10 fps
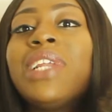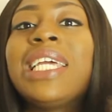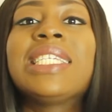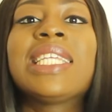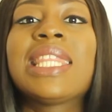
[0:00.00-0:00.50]

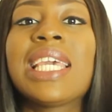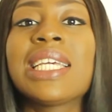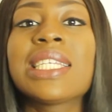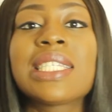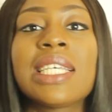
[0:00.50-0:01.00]
related
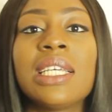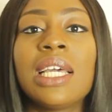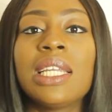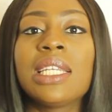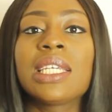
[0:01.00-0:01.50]
things
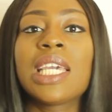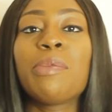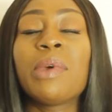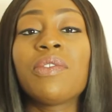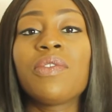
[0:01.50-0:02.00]
and
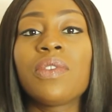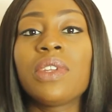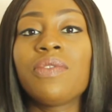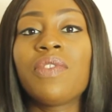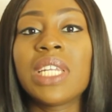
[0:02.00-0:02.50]
keep it
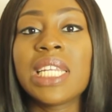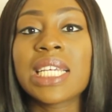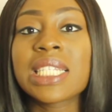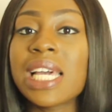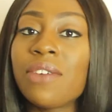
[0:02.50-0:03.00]
fun and
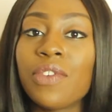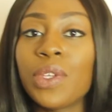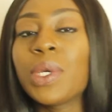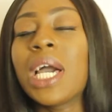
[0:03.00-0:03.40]
exciting for you